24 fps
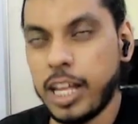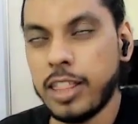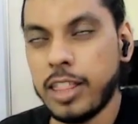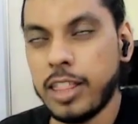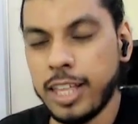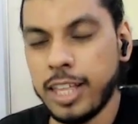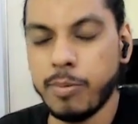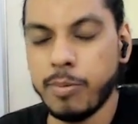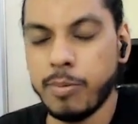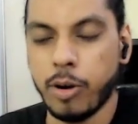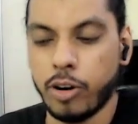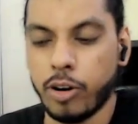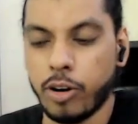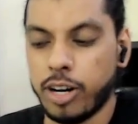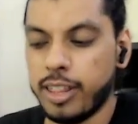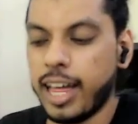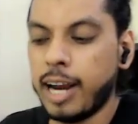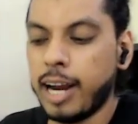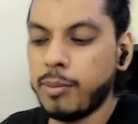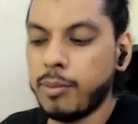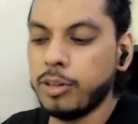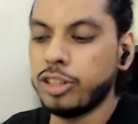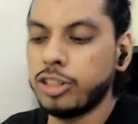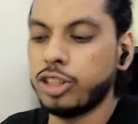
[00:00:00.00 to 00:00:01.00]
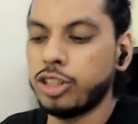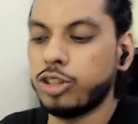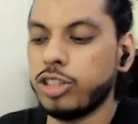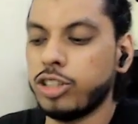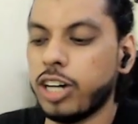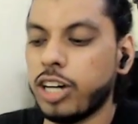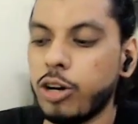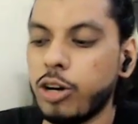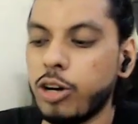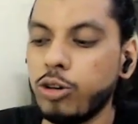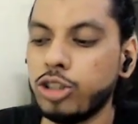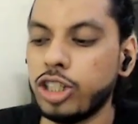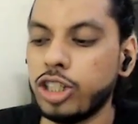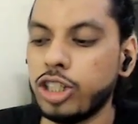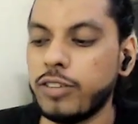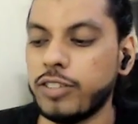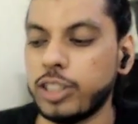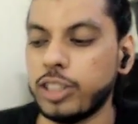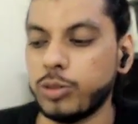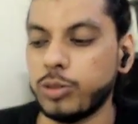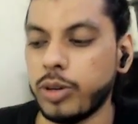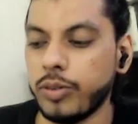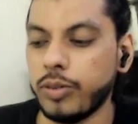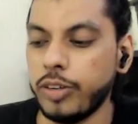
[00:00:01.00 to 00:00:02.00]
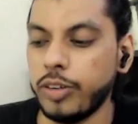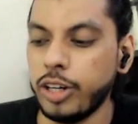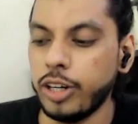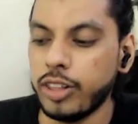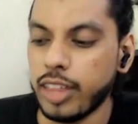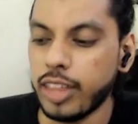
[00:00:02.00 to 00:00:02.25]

Think about it. That brings us to the conclusion of this one video.